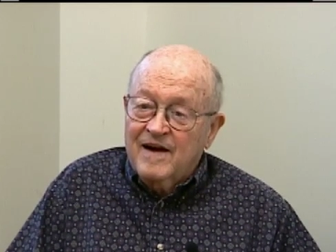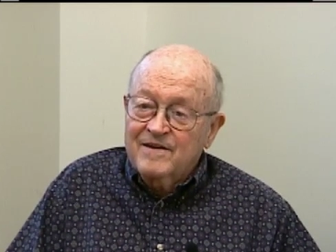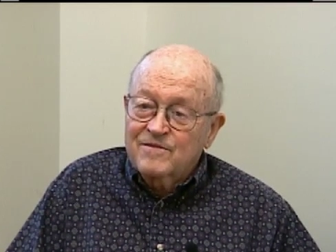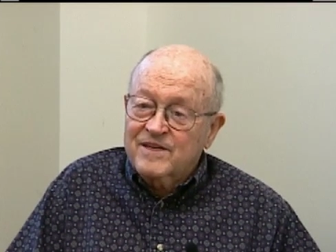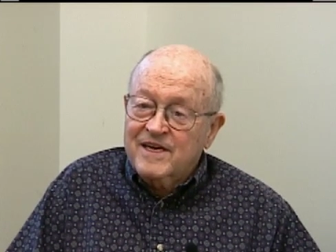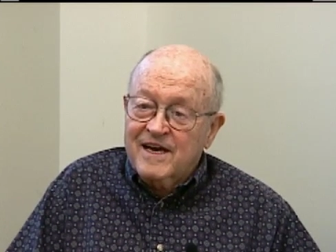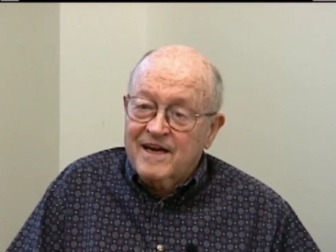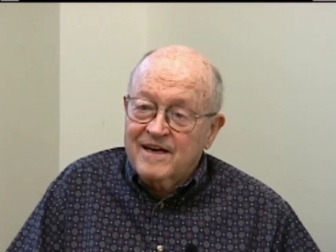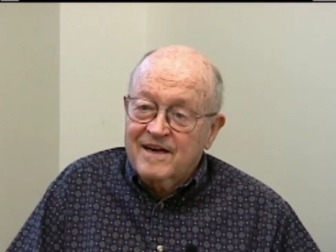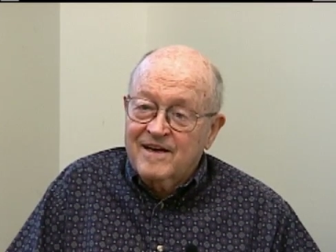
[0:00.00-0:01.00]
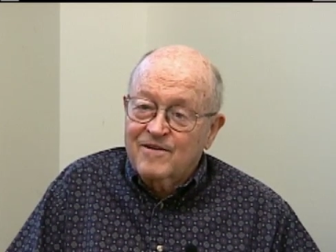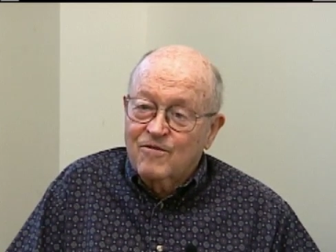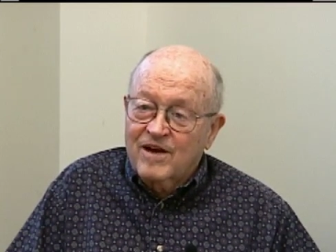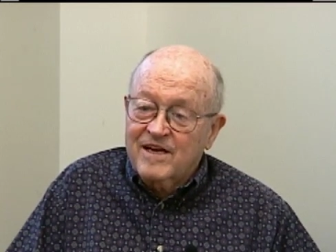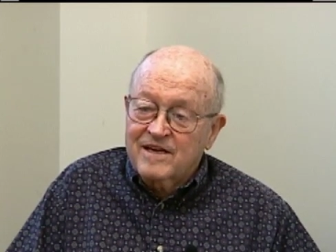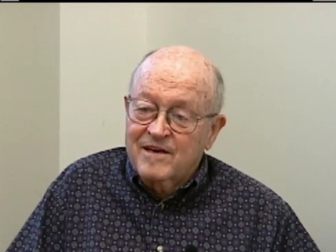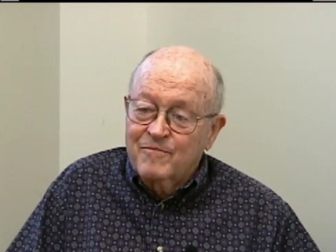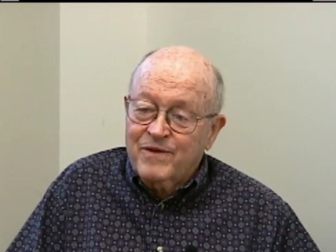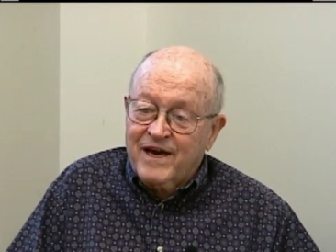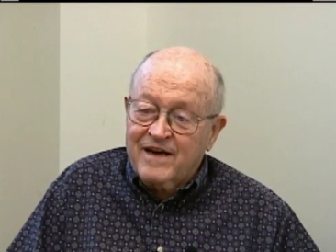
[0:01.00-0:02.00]
I don't think it had any great
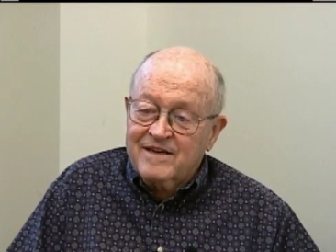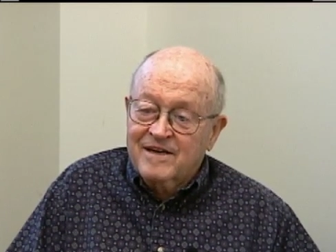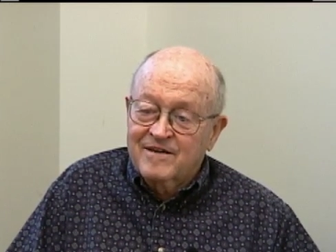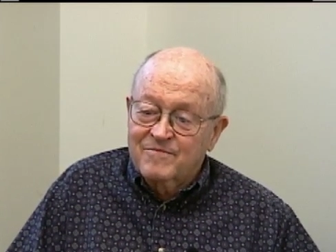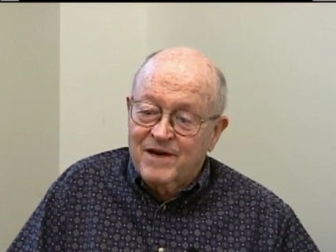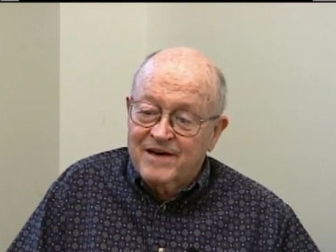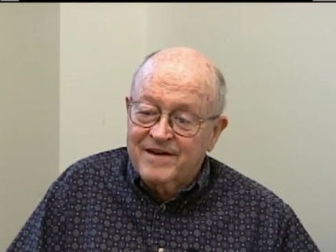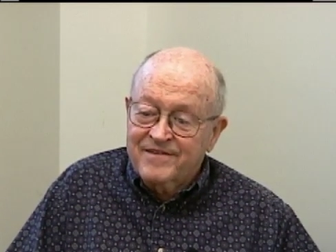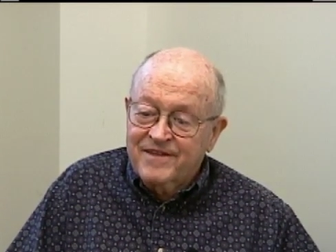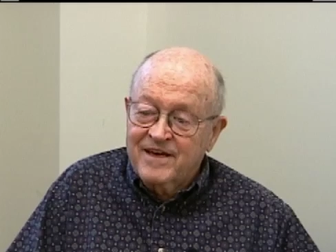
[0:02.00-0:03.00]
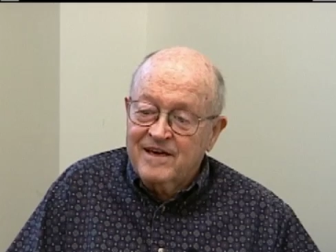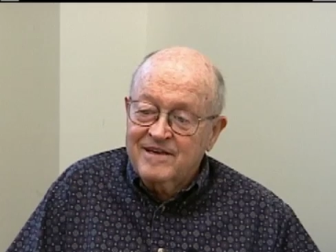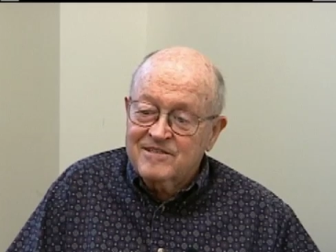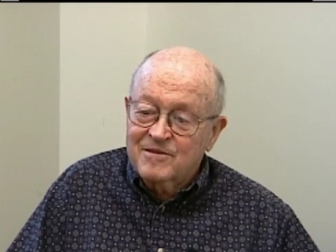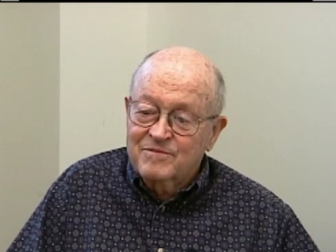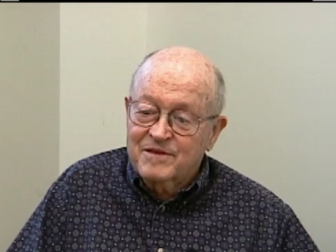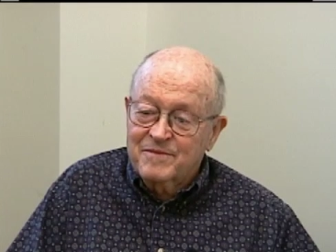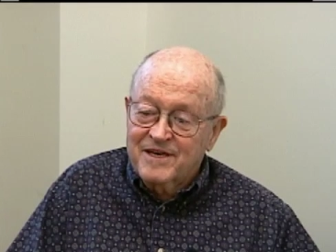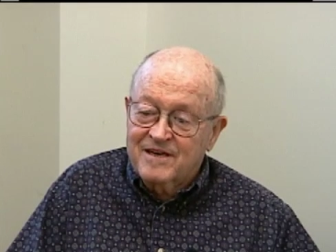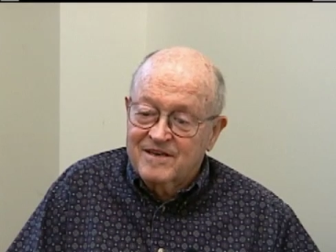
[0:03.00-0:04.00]
impact on my thinking simply
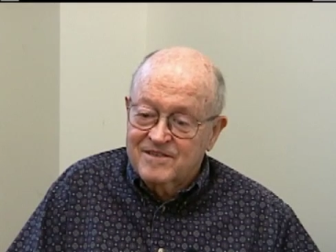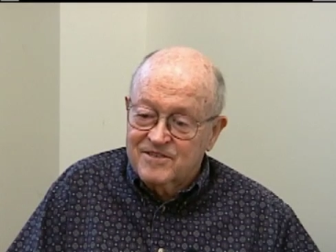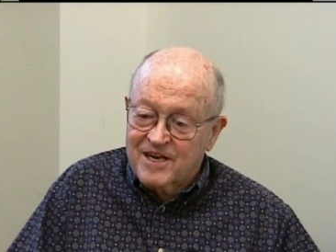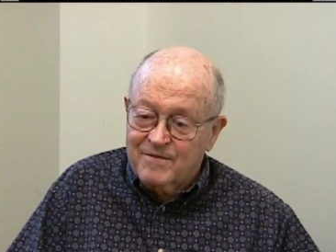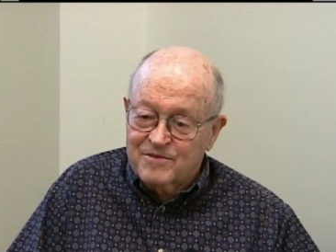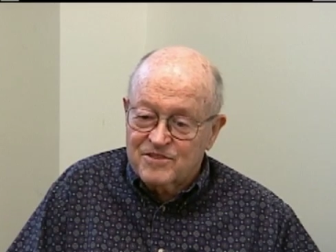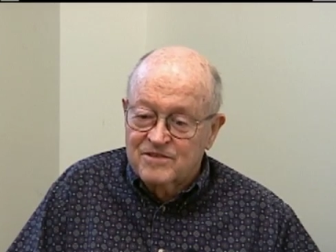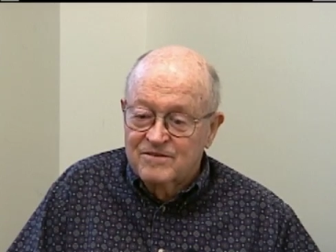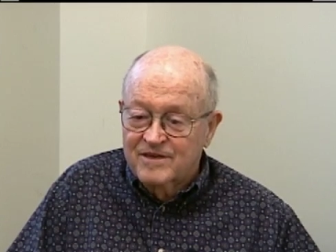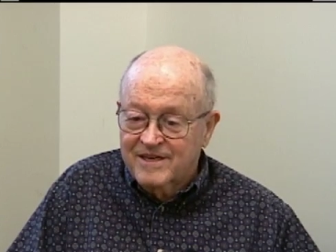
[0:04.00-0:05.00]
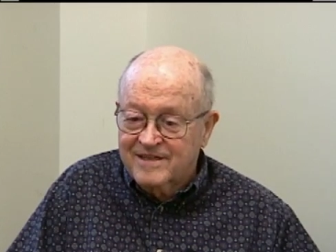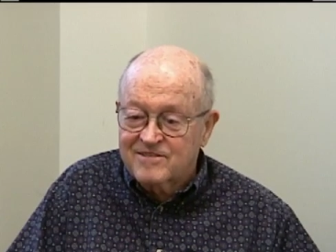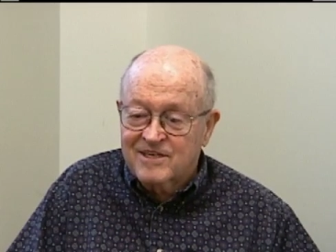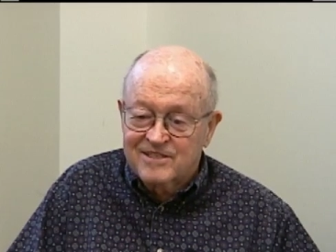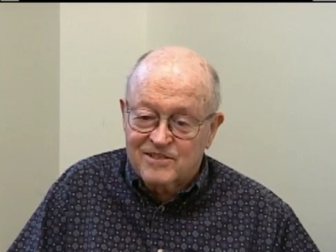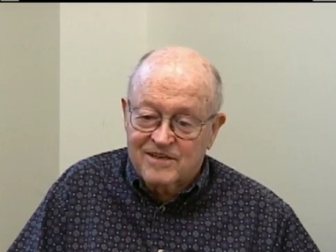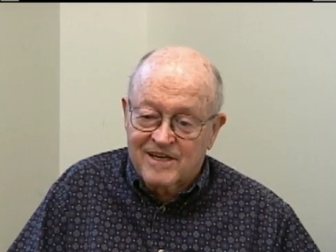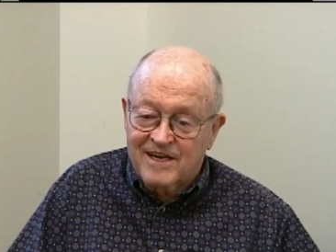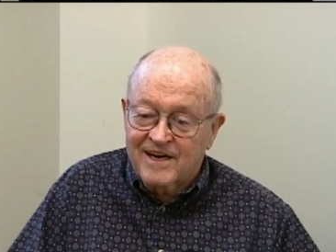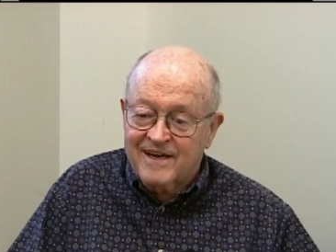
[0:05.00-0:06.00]
because I was doing
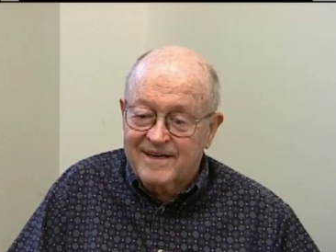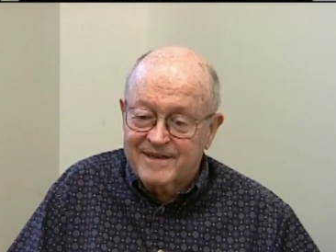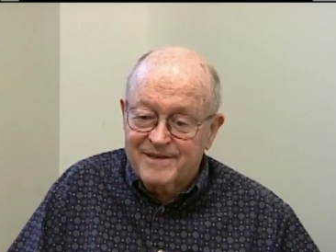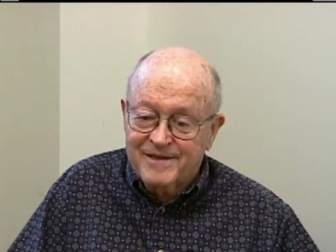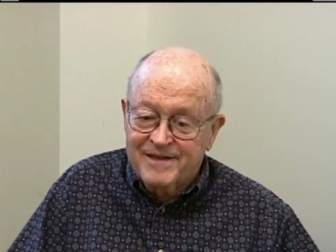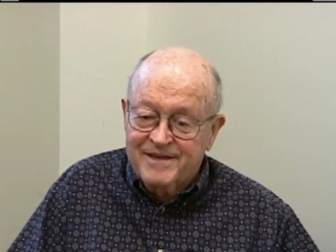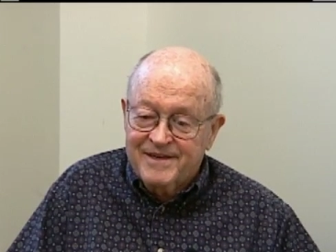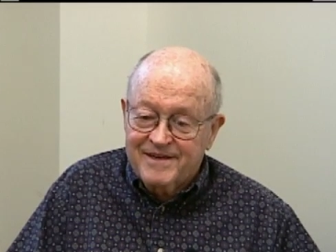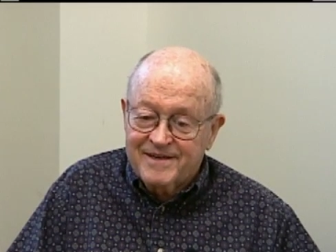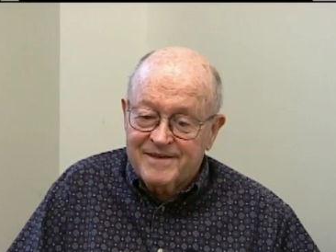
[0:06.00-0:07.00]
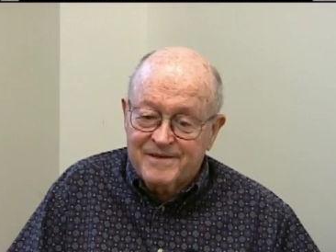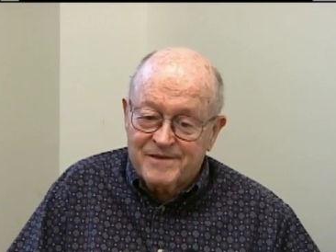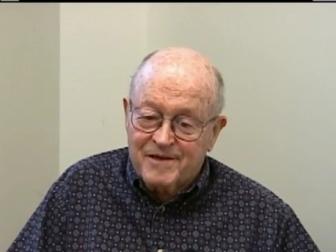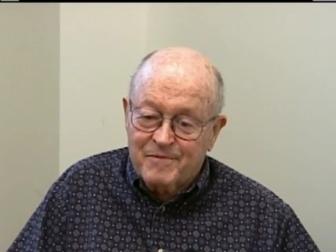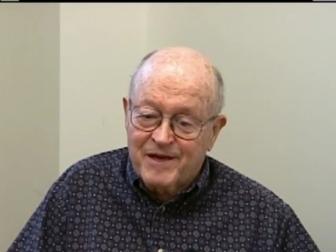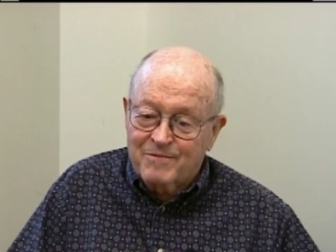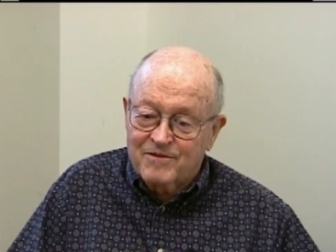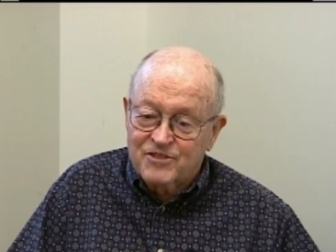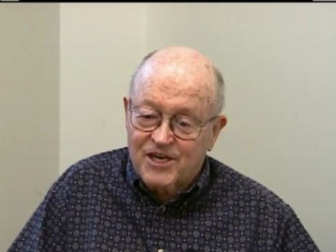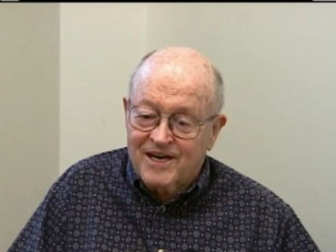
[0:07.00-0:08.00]
essentially a, uh, a
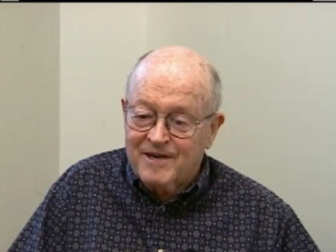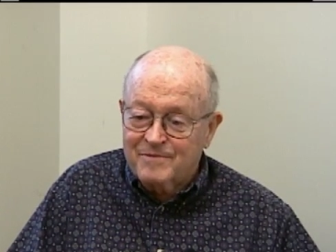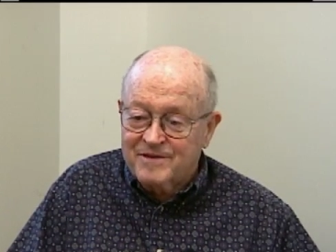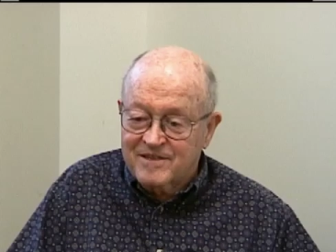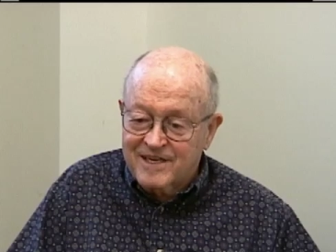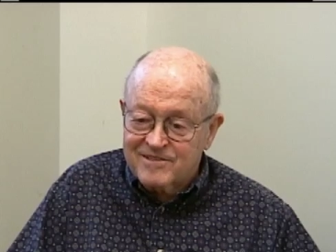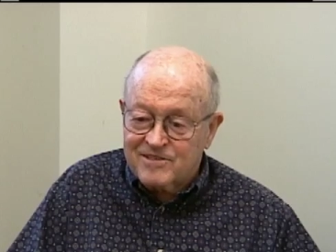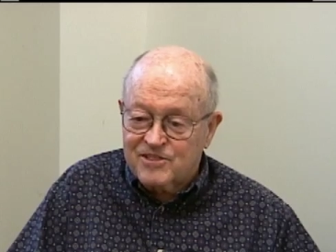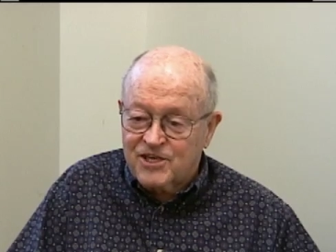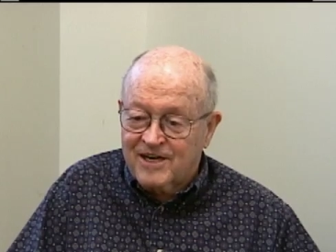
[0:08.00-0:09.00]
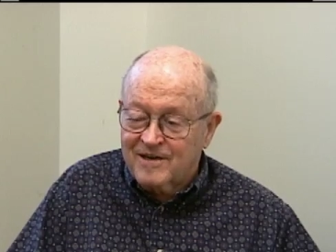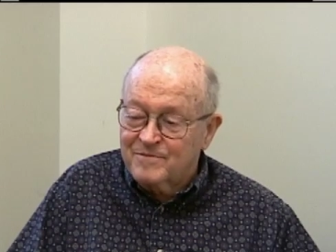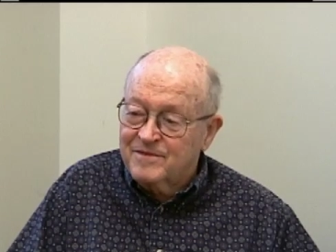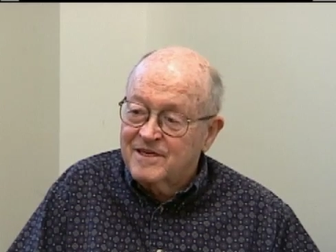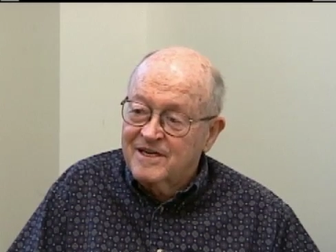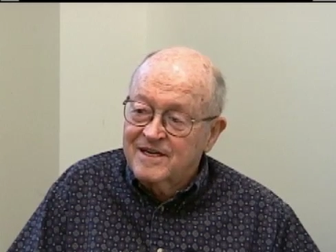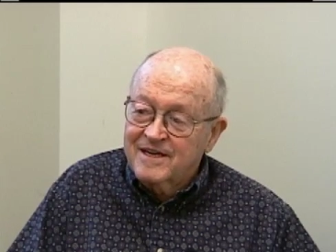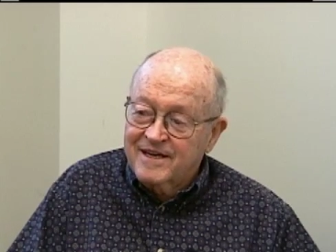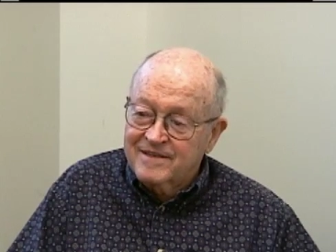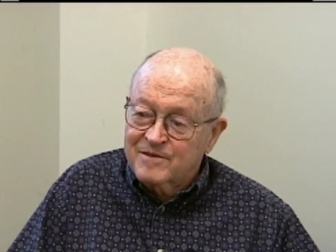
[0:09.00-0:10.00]
paper job, a desk job,
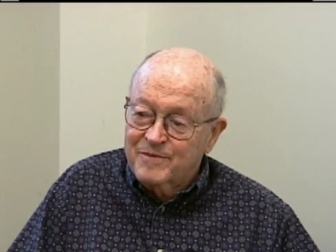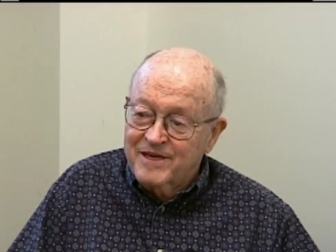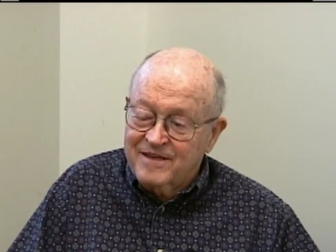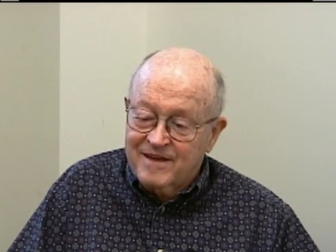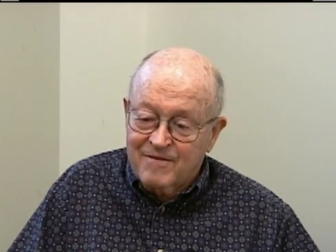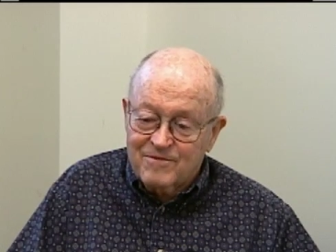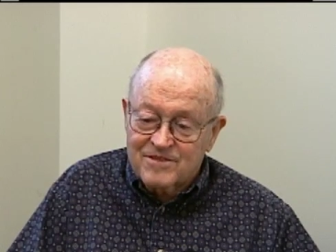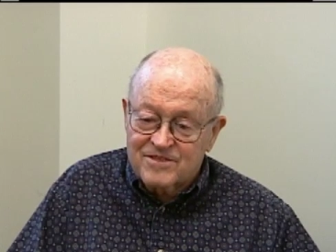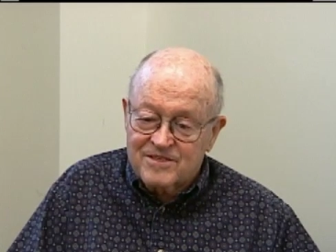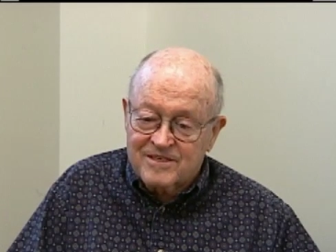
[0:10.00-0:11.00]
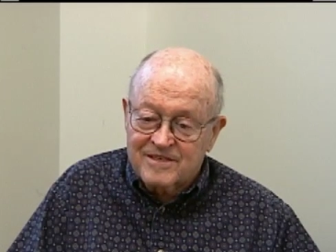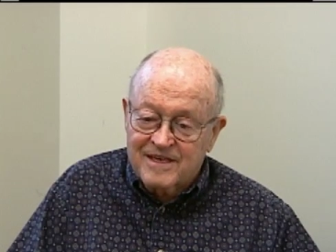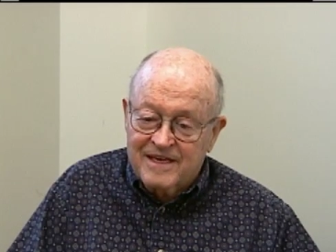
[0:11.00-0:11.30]
and to me that was uh,